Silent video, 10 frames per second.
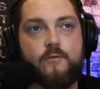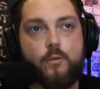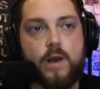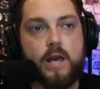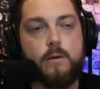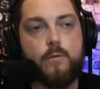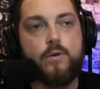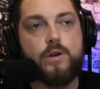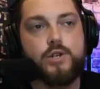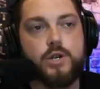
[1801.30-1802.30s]
we
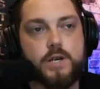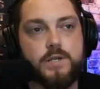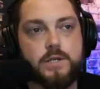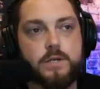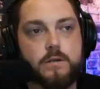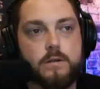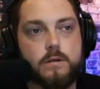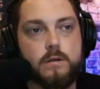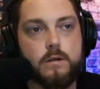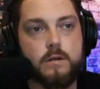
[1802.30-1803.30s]
would just
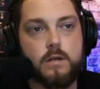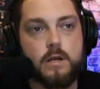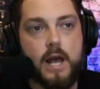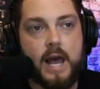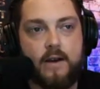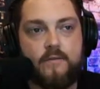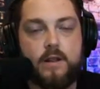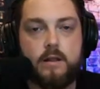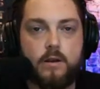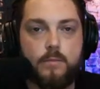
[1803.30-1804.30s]
have a
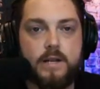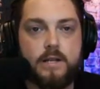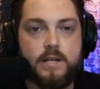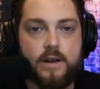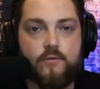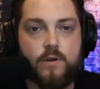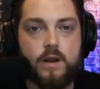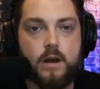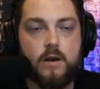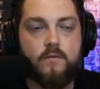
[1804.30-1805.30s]
little bit different
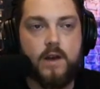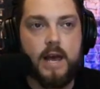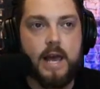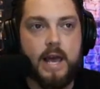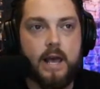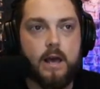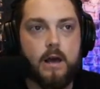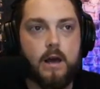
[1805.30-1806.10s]
of an